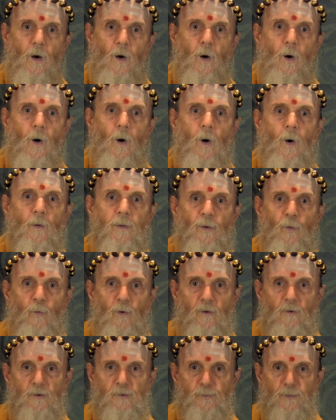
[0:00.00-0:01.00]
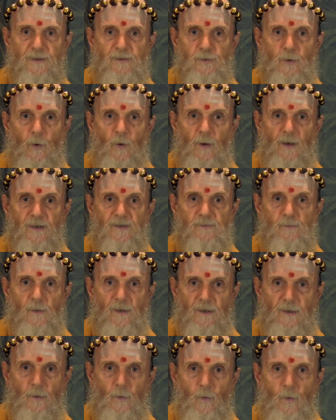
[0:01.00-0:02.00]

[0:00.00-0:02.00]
All the worlds rejoice when an